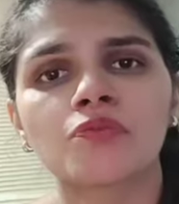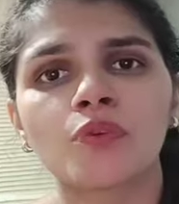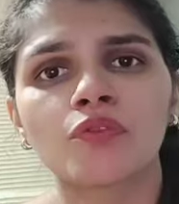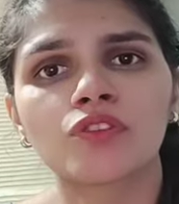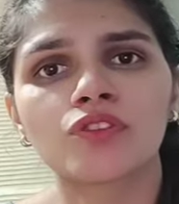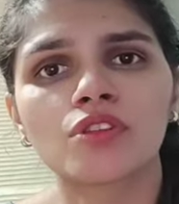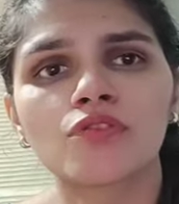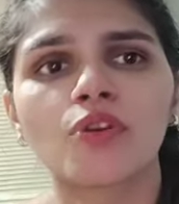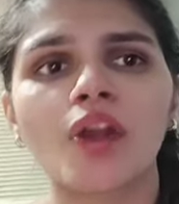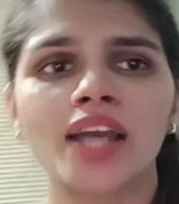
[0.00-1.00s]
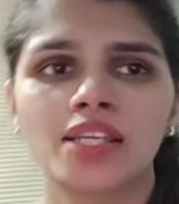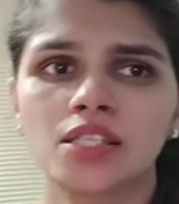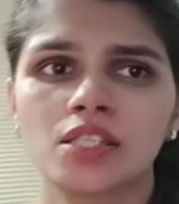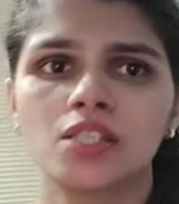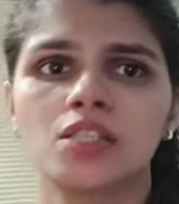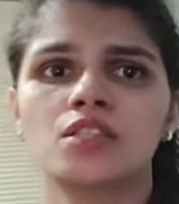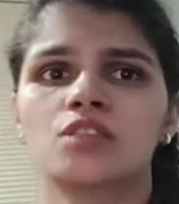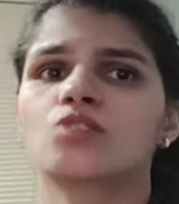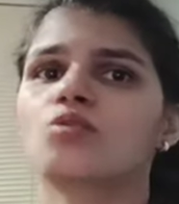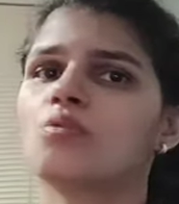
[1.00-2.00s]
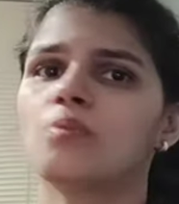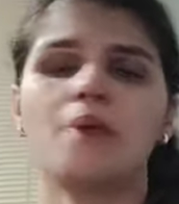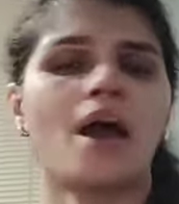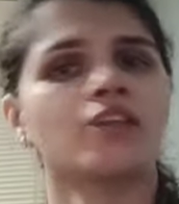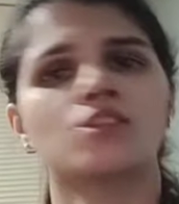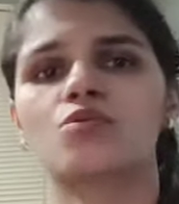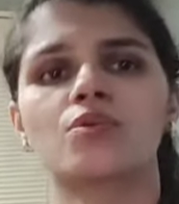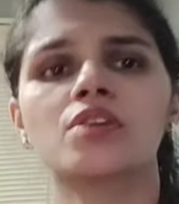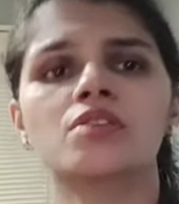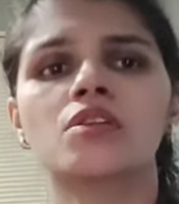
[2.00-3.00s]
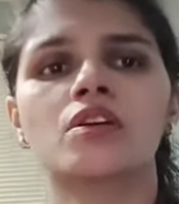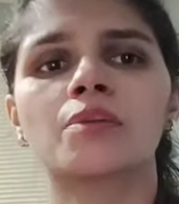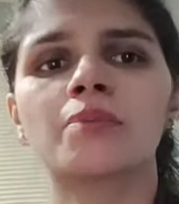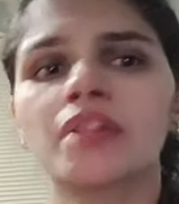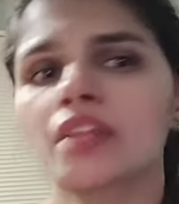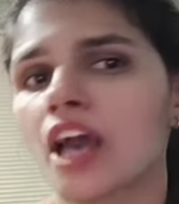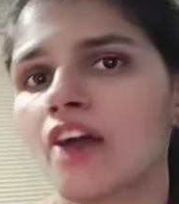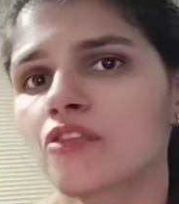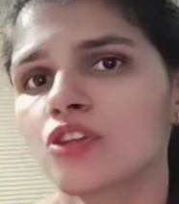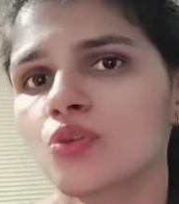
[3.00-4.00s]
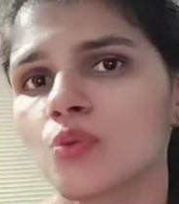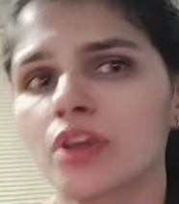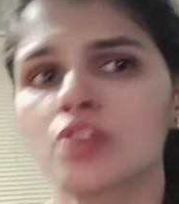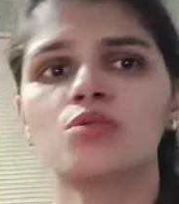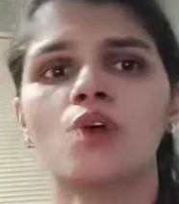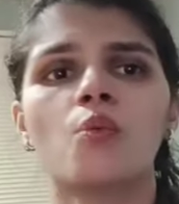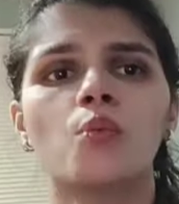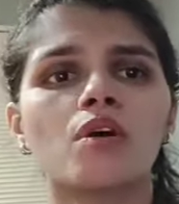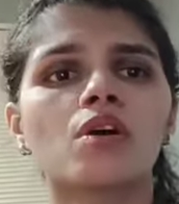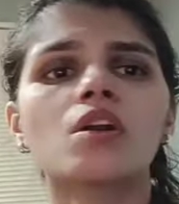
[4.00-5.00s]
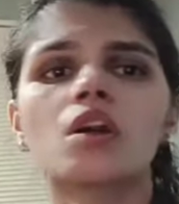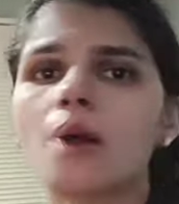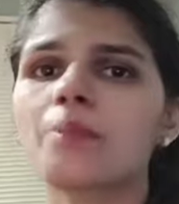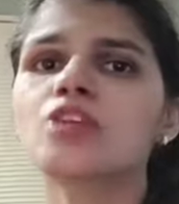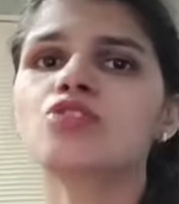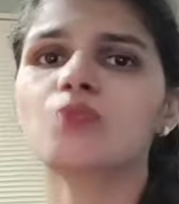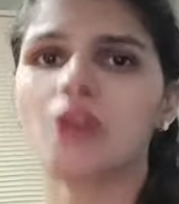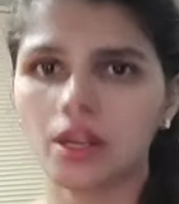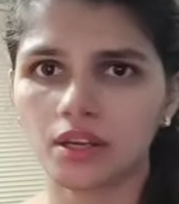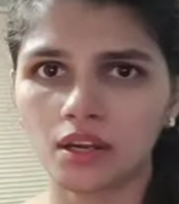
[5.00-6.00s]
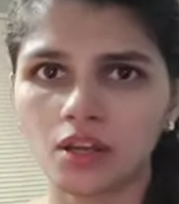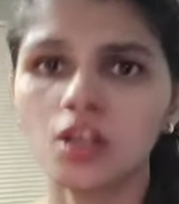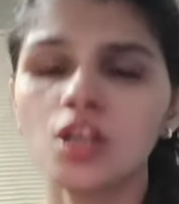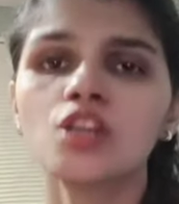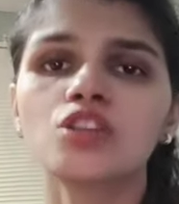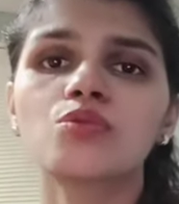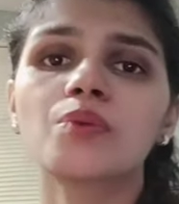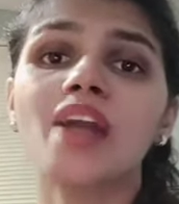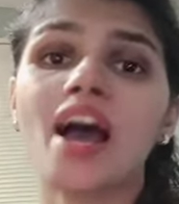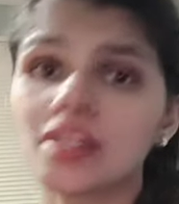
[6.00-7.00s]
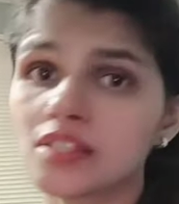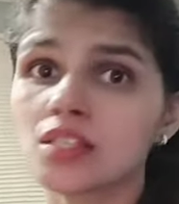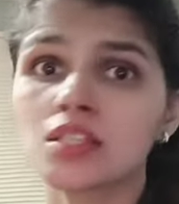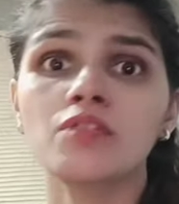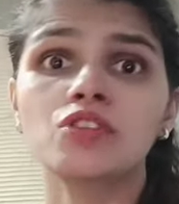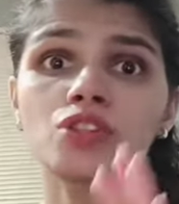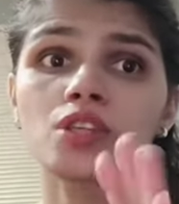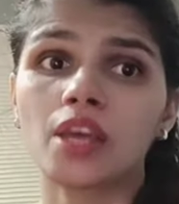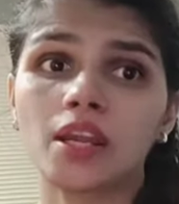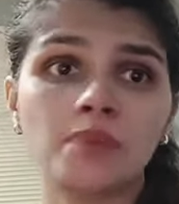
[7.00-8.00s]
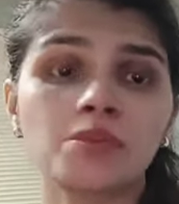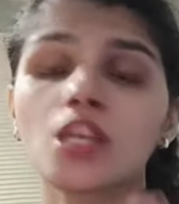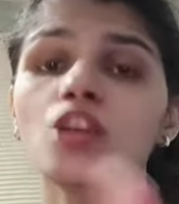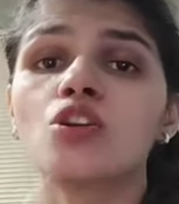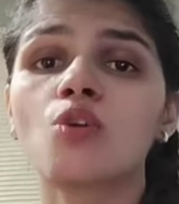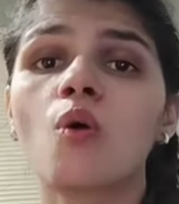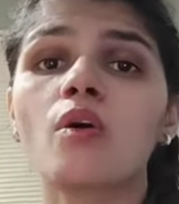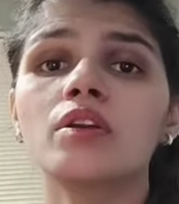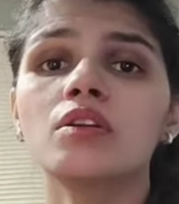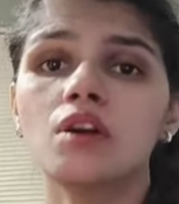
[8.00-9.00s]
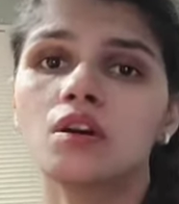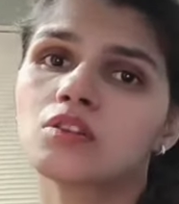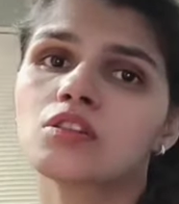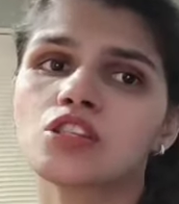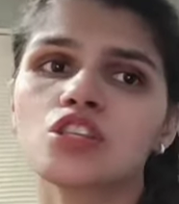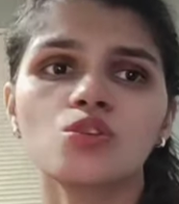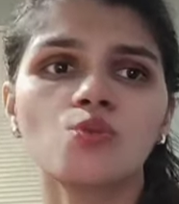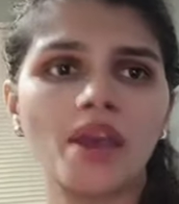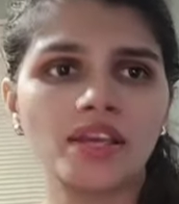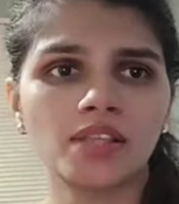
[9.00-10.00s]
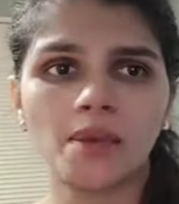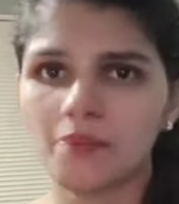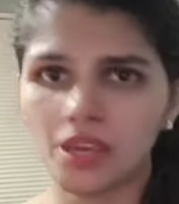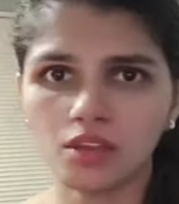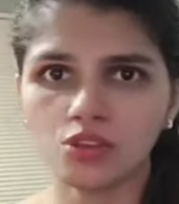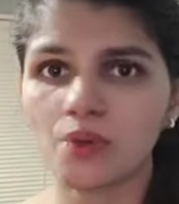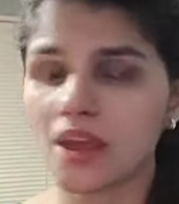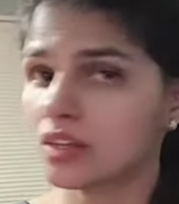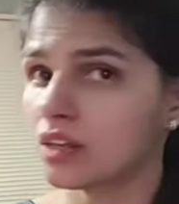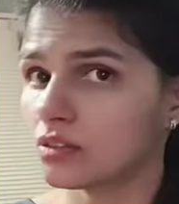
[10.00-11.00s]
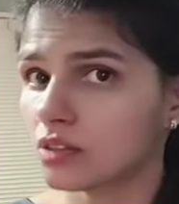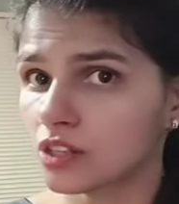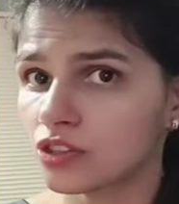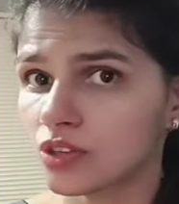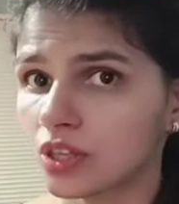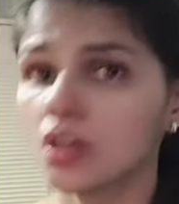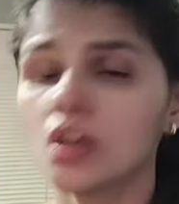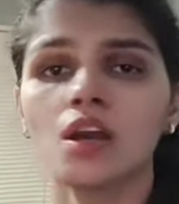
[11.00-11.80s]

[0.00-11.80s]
provisions for ICTs. So does the agreement they have with UK. So a worker coming to Canada through an ICT, which is again I'm saying non CUSMA, through any other country